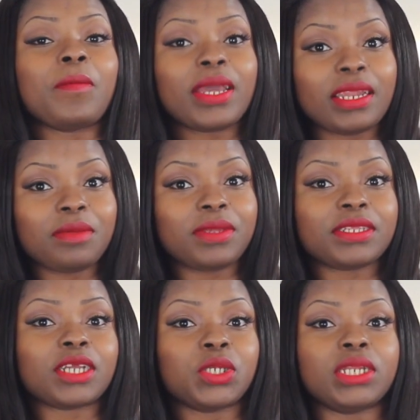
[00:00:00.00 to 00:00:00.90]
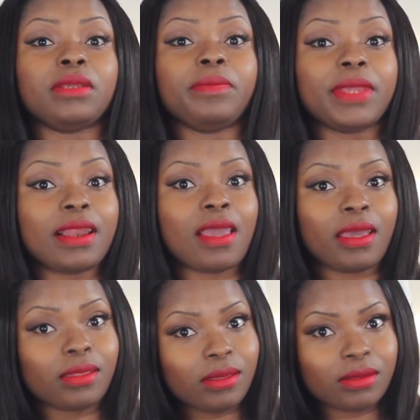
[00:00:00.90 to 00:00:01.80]
my name is actually
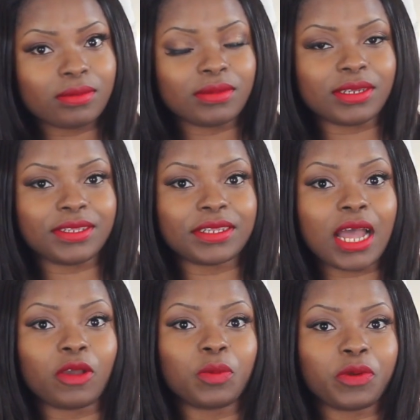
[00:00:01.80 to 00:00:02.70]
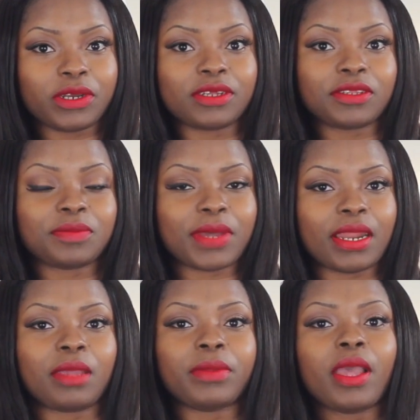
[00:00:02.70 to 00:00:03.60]
milen this is how you pronounce my
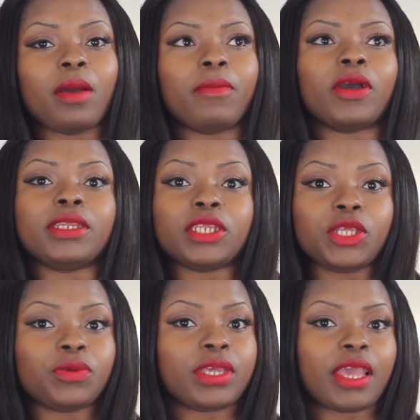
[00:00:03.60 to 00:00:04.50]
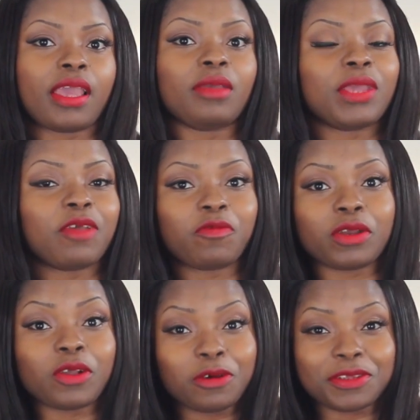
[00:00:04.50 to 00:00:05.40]
name but in the uk
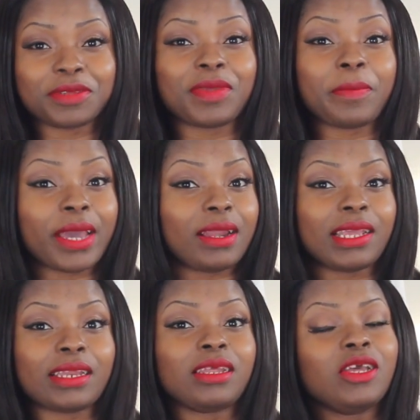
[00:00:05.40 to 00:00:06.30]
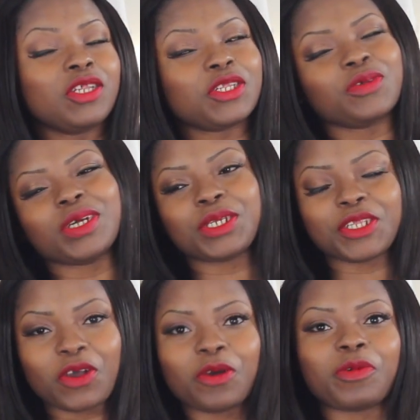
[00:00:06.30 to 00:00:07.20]
everyone calls me mylene so i
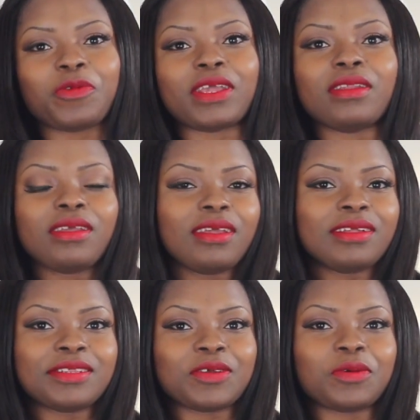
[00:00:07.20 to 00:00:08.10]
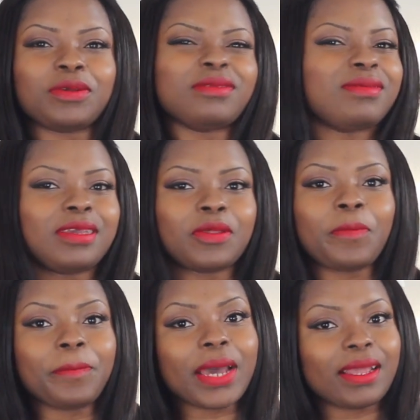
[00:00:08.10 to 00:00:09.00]
just go with it so
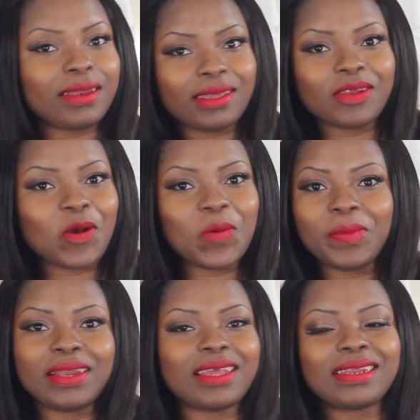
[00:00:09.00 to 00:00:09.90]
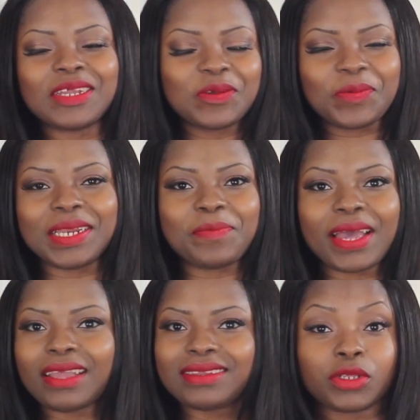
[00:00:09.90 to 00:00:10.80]
either mylene or milen i don't really
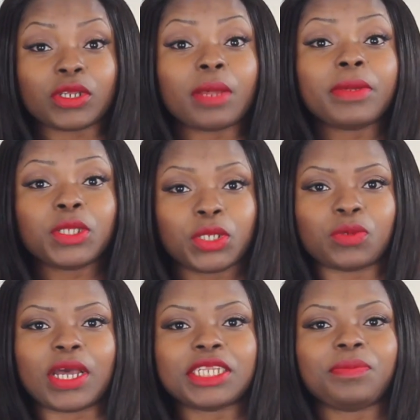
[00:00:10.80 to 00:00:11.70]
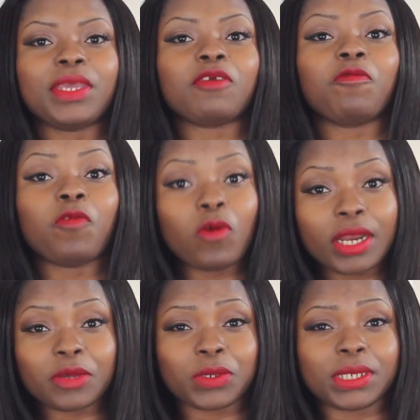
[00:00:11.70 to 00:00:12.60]
mind so number two i speak four
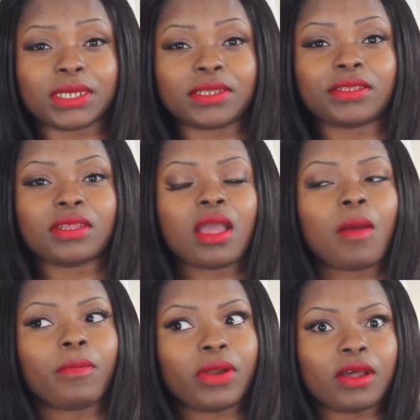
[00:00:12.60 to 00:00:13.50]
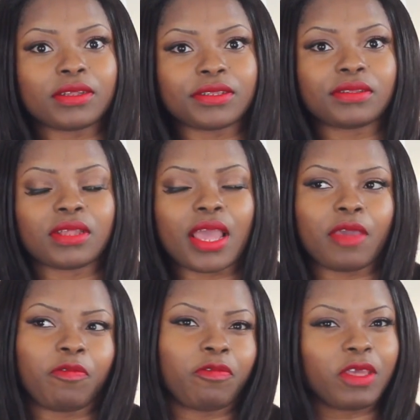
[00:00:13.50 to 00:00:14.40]
languages plus
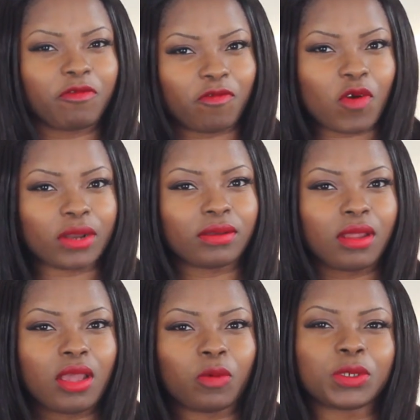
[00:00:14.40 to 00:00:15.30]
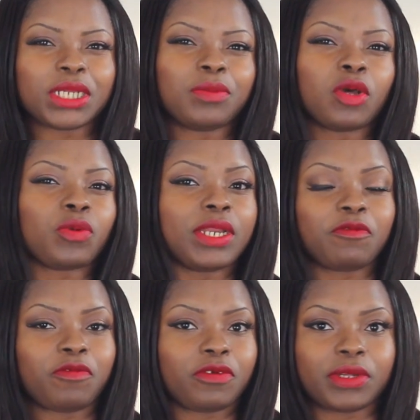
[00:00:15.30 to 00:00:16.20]
a fifth one which i'm not
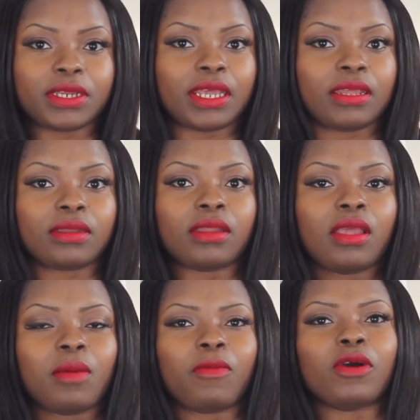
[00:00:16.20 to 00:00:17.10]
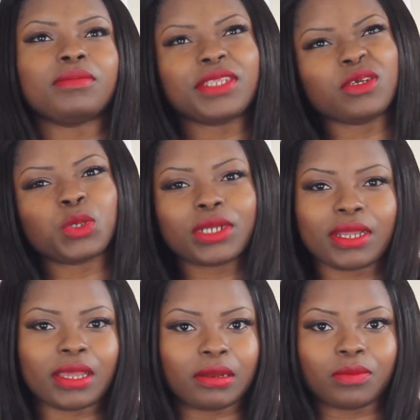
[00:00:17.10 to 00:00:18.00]
really fluent in but I'm still
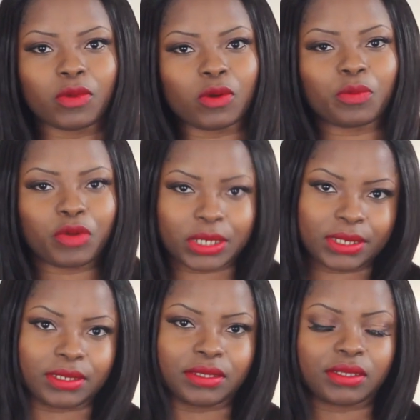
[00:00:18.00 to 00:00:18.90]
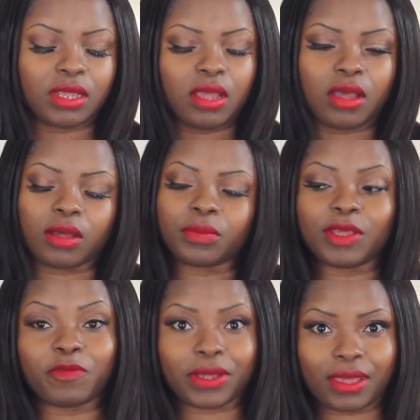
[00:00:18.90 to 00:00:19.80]
trying to get more practice um,
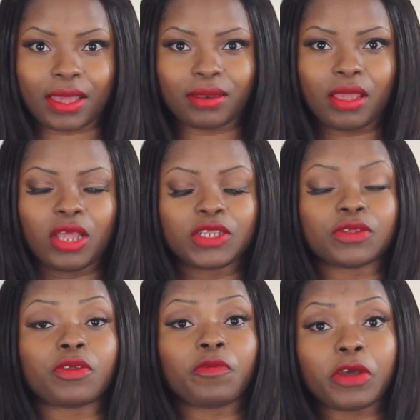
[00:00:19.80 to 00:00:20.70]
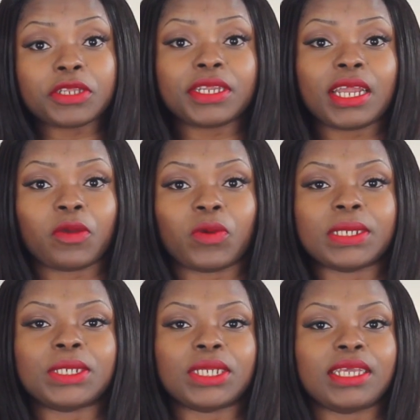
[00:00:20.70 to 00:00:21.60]
if I can. So the first
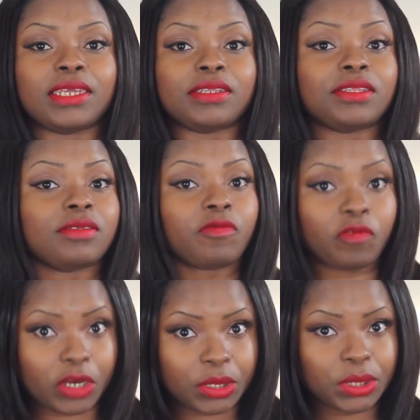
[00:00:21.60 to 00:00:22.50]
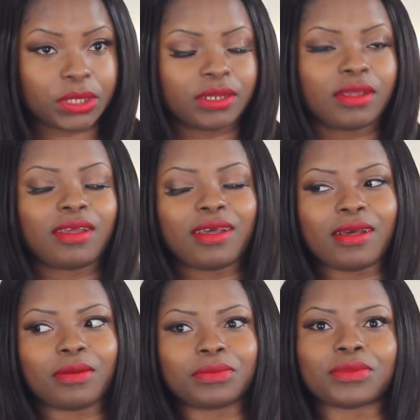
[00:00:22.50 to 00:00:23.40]
language is French.
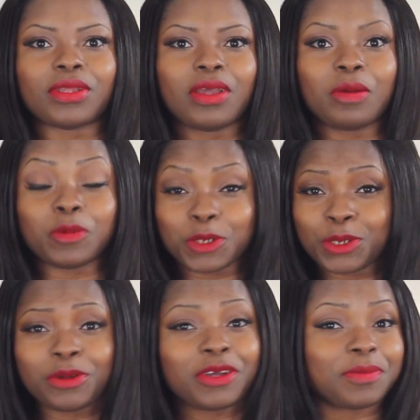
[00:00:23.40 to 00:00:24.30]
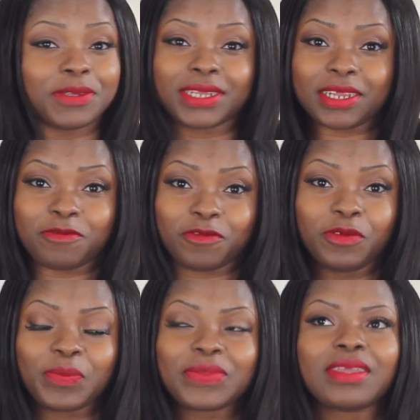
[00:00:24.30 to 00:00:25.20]
Um, bonjour, comment allez-vous?